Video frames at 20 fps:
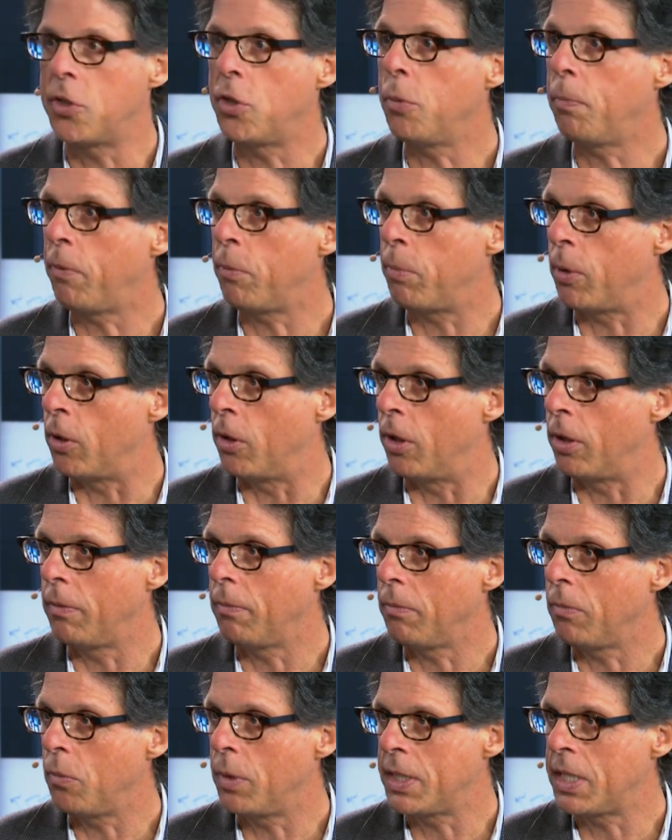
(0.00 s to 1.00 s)
Super Bowl
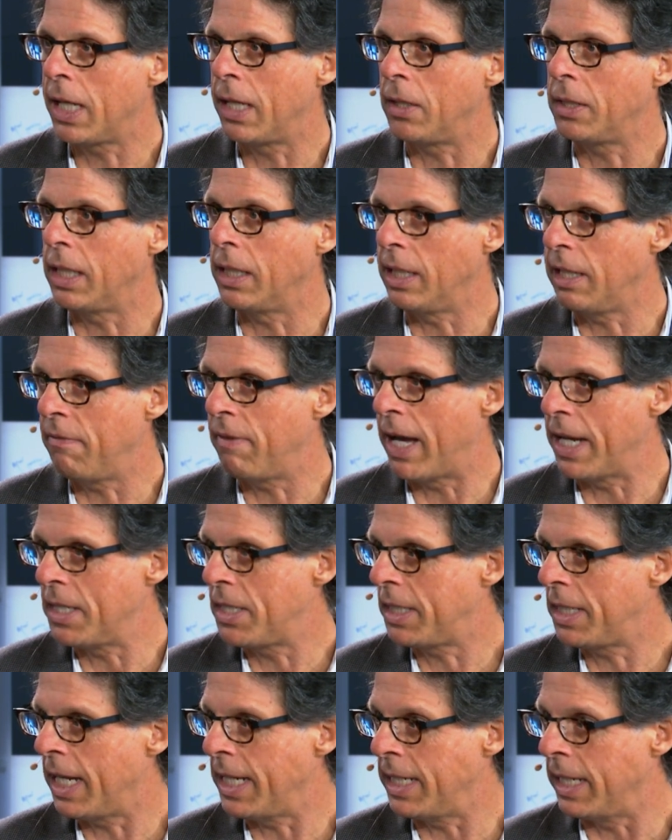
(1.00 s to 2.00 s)
was held at Levi's
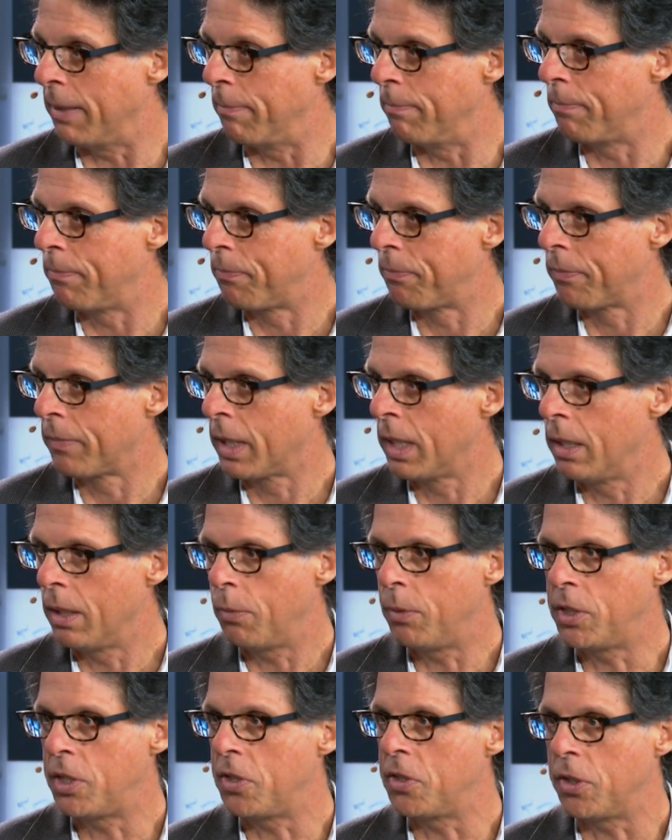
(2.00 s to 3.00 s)
Stadium,
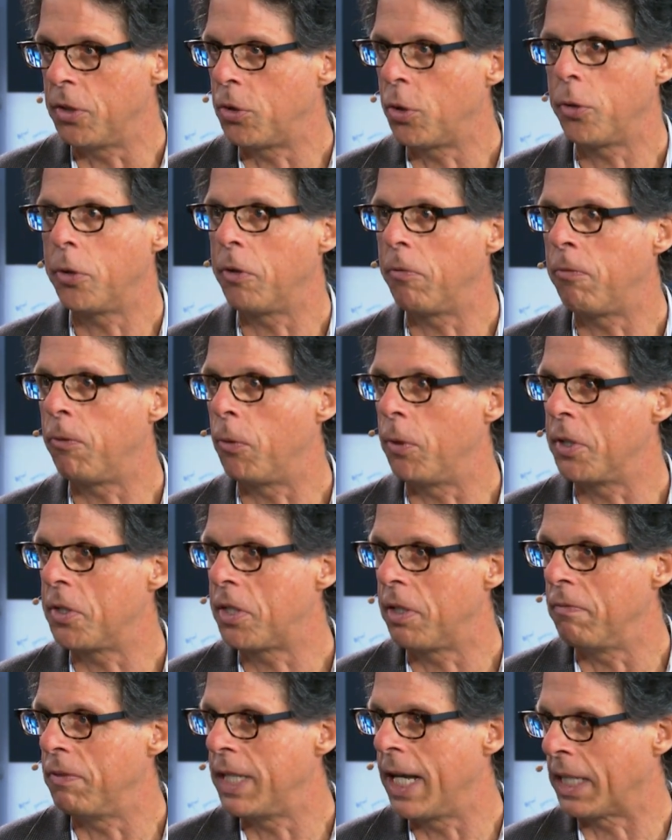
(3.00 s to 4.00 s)
which is a tour de force
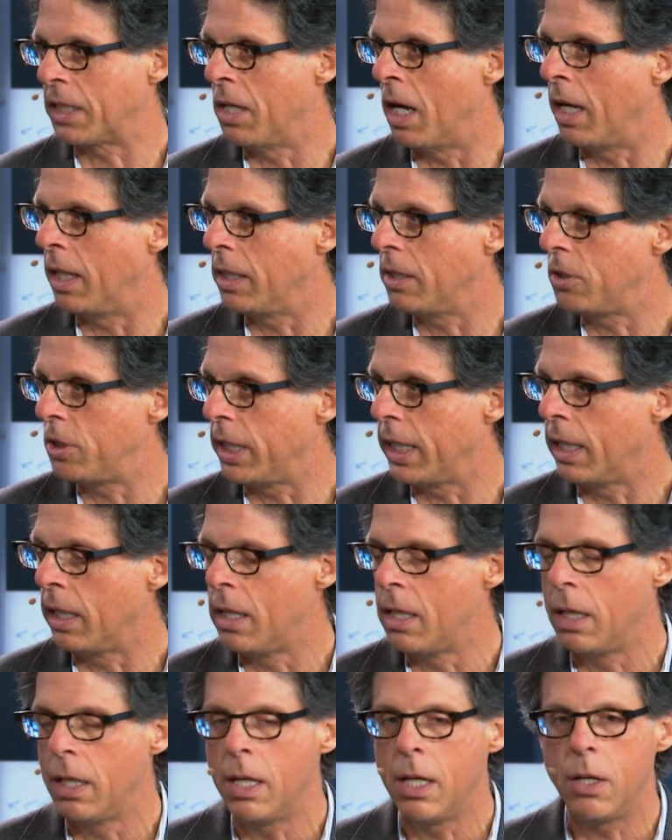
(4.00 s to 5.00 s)
of technology.
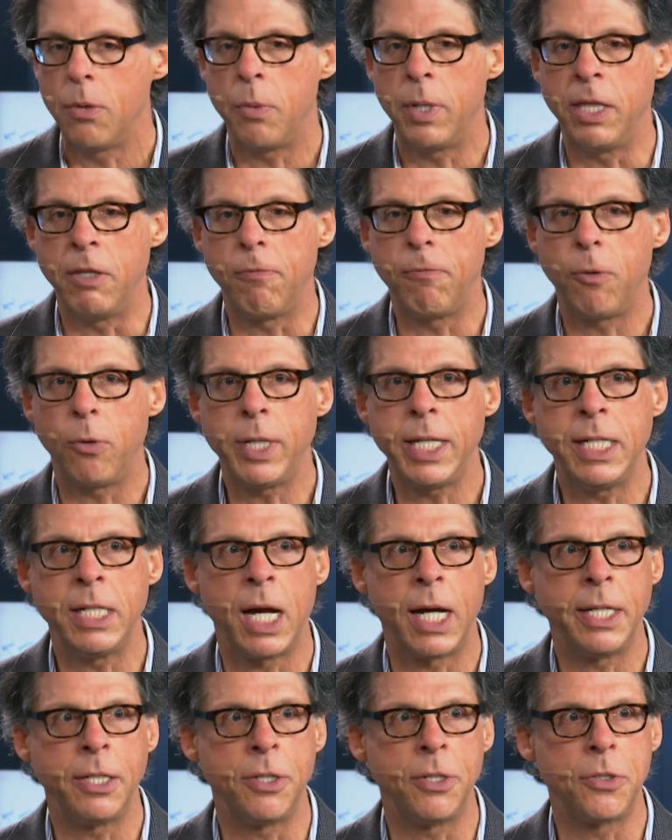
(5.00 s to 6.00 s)
When the
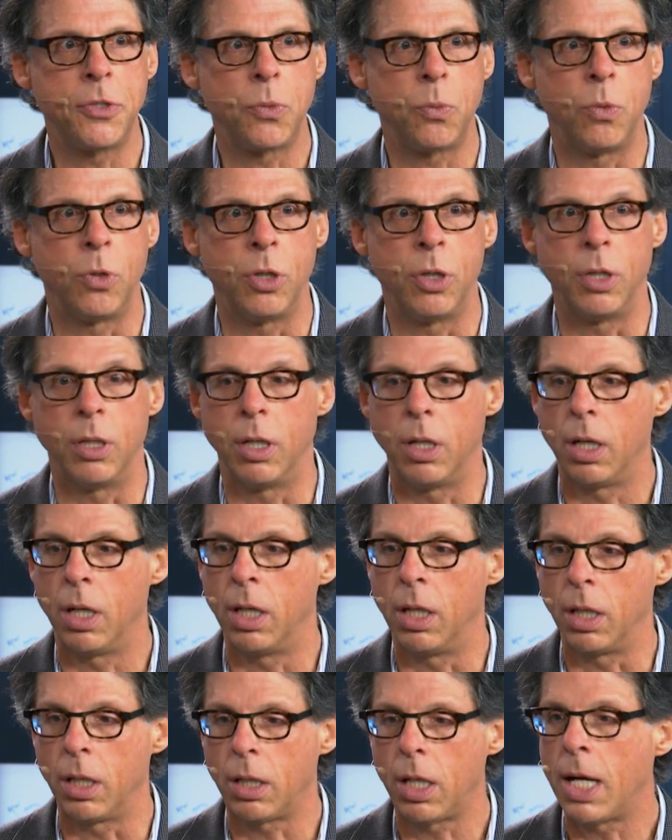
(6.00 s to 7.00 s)
49ers were
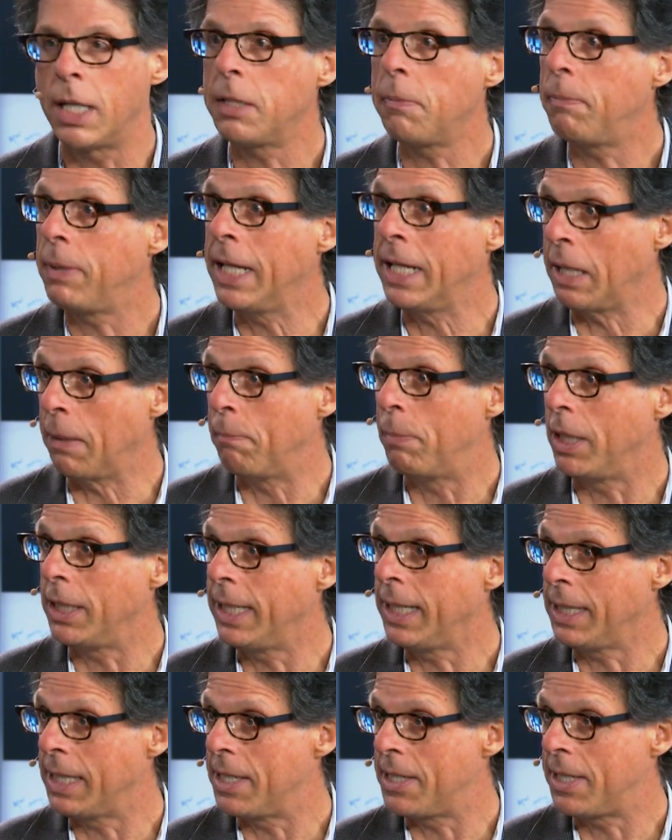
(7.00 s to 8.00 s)
contemplating
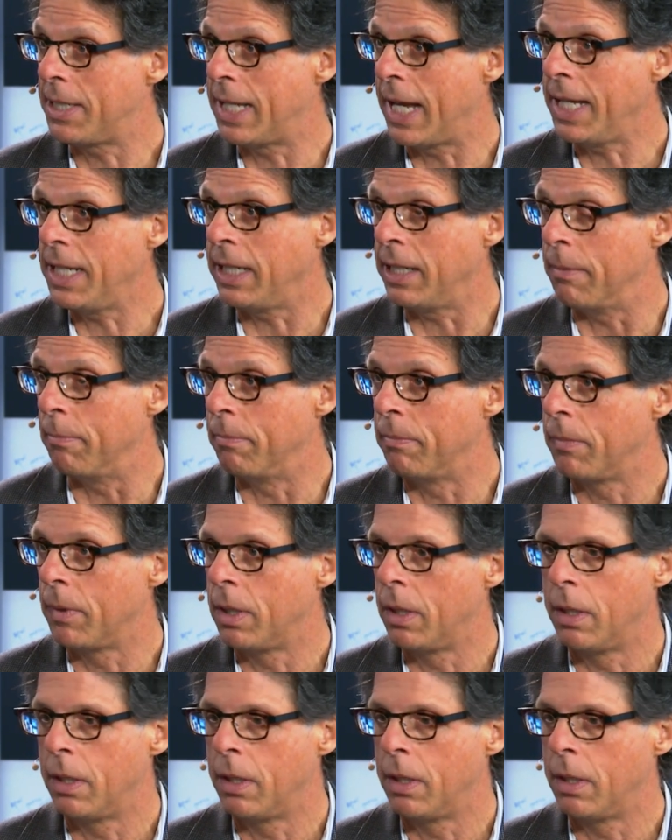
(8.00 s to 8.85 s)
building the stadium,